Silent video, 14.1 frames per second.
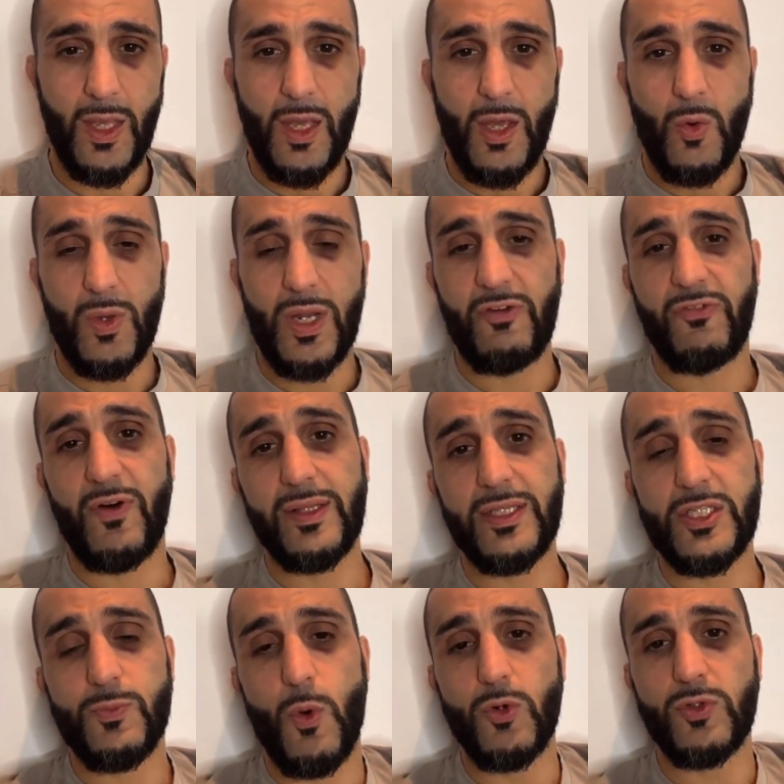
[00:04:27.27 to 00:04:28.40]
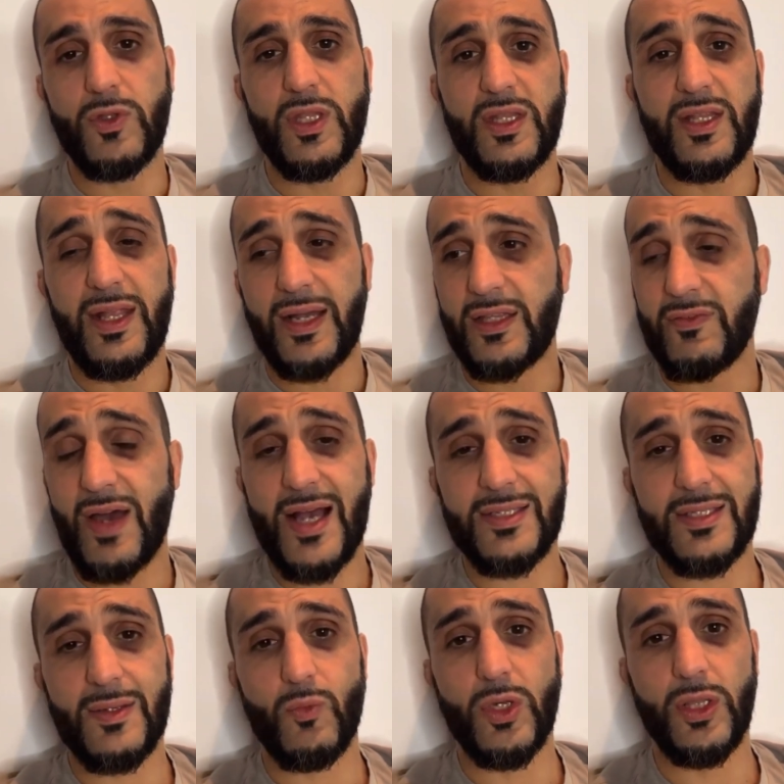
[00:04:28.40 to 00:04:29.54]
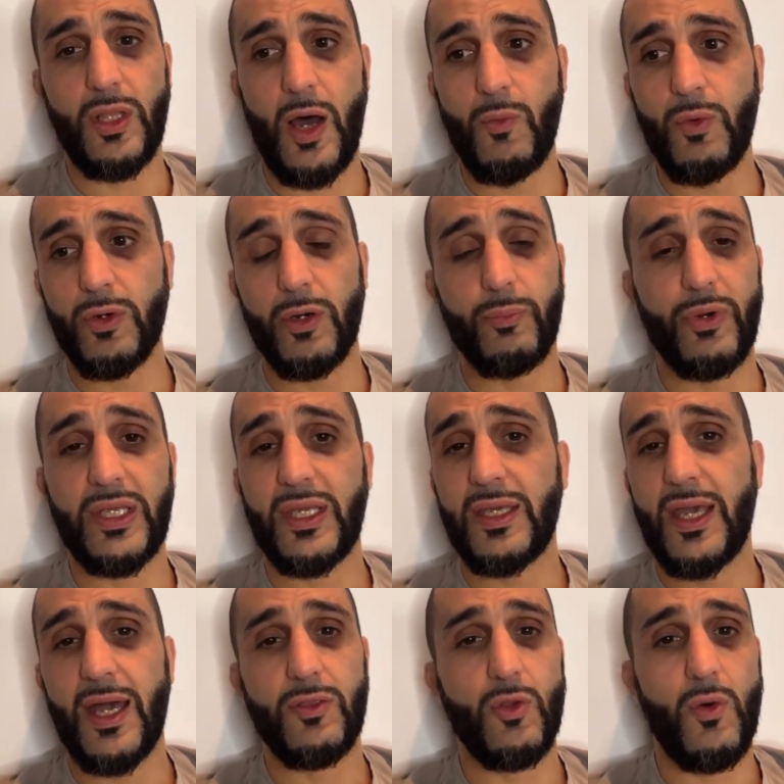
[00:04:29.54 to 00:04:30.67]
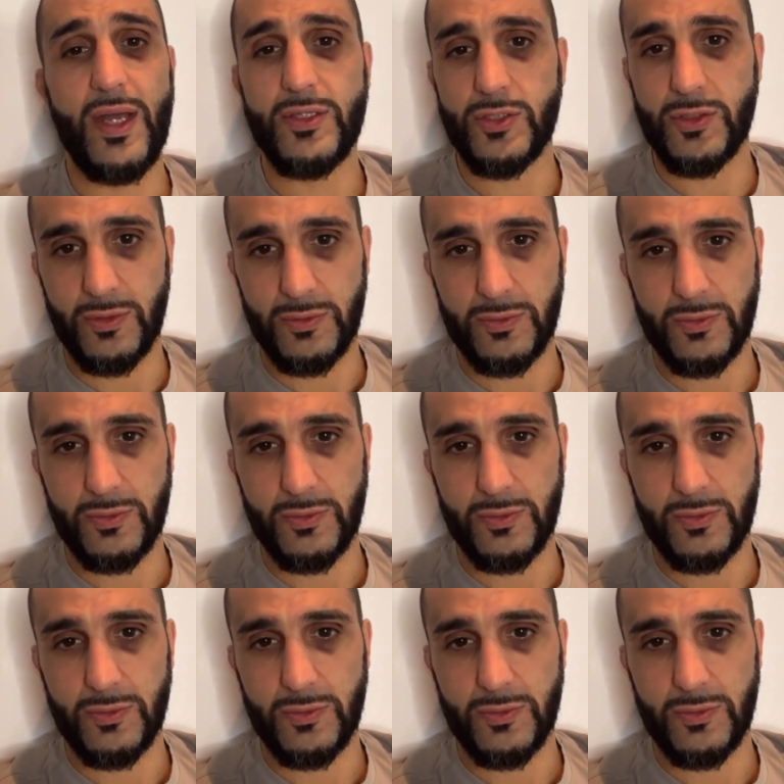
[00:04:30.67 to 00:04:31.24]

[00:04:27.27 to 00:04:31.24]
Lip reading: When I finally spoke to the detective, I asked him what law we were breaking. He had no answer.